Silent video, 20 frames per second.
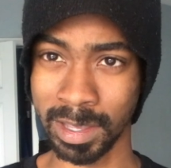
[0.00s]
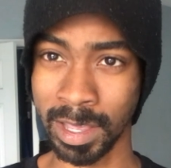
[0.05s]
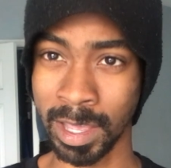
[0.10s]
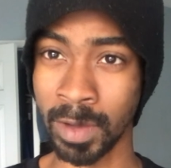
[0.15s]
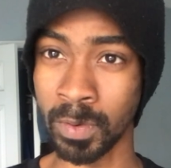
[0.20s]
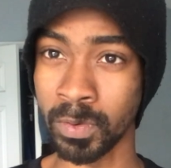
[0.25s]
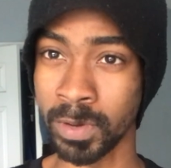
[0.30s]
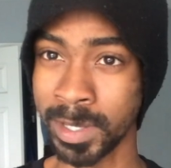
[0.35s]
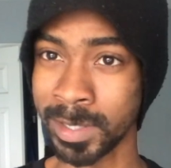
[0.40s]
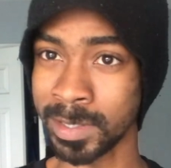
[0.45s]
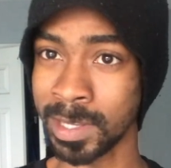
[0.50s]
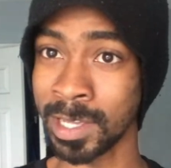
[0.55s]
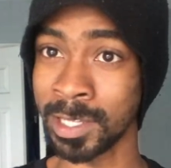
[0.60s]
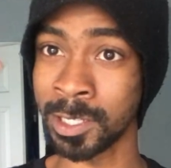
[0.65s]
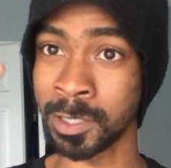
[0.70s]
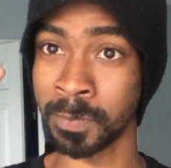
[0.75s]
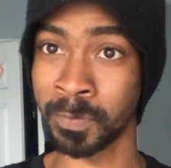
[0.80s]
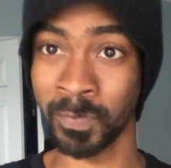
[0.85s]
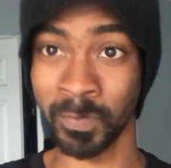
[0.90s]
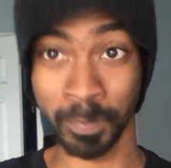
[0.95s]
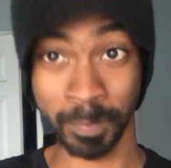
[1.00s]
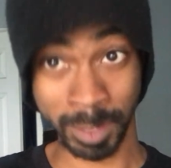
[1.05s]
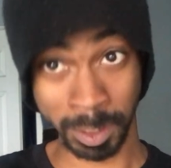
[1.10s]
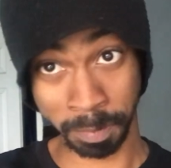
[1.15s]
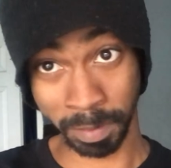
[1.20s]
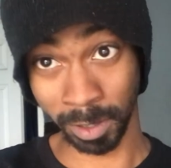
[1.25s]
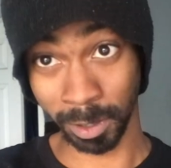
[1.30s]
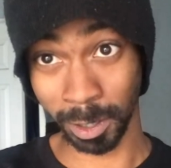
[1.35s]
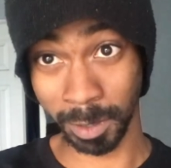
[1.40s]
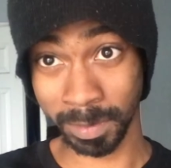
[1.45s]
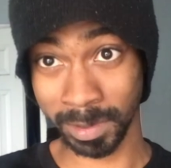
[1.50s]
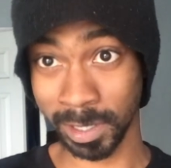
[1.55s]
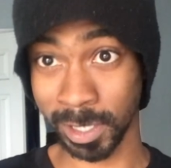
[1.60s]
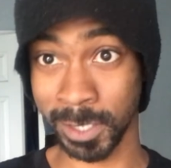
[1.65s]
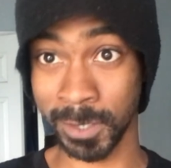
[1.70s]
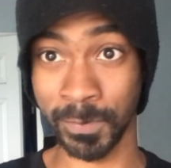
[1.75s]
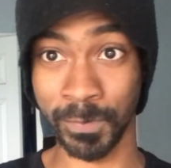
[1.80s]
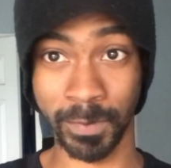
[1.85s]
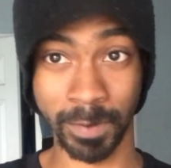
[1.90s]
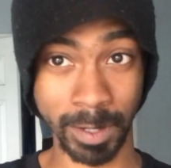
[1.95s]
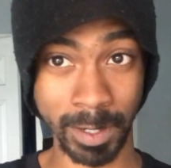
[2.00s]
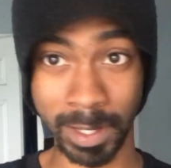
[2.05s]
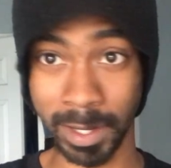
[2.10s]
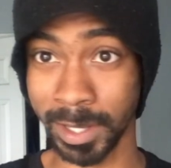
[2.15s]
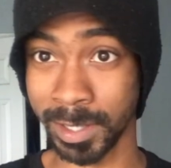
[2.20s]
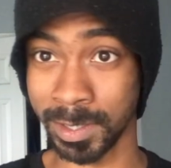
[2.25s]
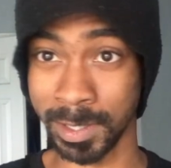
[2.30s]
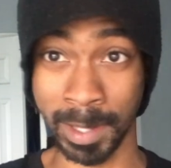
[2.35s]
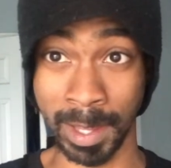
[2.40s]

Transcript: And once that sperm just fertilized